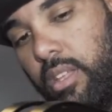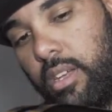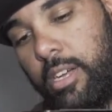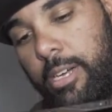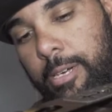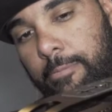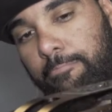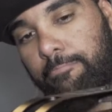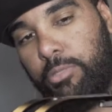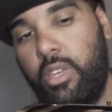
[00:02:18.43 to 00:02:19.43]

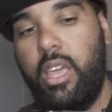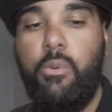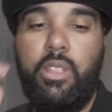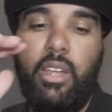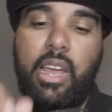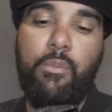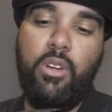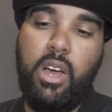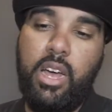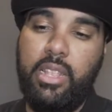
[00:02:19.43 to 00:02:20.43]
So yeah, with the
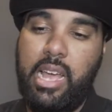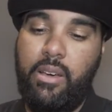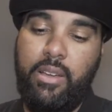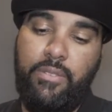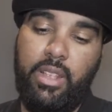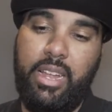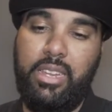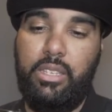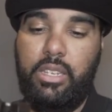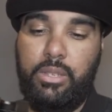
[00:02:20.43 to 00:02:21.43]
camera on now, I feel like
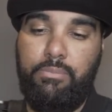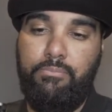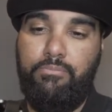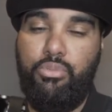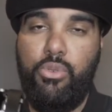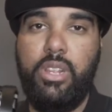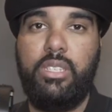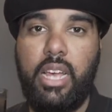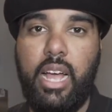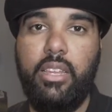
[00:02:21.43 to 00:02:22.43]
it's pretty
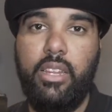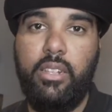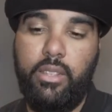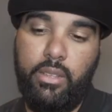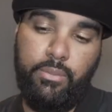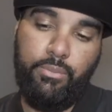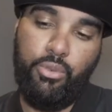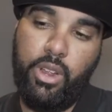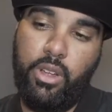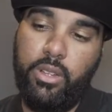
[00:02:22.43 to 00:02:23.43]
solid and
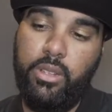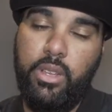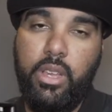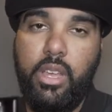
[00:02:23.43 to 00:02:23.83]
pretty good.